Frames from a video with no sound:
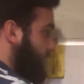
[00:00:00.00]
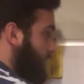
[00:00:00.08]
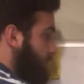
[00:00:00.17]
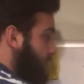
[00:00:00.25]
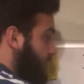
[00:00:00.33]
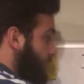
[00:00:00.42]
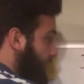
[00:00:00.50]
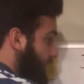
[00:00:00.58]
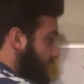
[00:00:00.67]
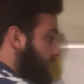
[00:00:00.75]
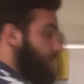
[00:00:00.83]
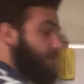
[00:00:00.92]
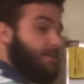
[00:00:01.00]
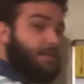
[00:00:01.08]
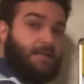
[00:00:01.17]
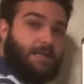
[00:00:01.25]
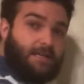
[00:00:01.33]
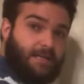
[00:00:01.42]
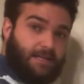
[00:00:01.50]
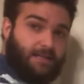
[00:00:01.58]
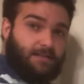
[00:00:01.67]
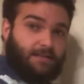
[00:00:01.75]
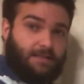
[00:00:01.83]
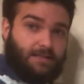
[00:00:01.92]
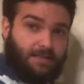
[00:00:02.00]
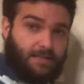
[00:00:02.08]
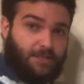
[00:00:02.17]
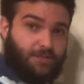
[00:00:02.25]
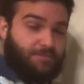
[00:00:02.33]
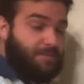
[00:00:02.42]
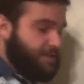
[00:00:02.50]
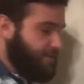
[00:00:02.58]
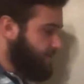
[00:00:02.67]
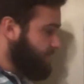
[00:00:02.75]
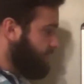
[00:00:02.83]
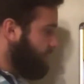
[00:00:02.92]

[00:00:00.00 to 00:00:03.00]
number of beats in each measure.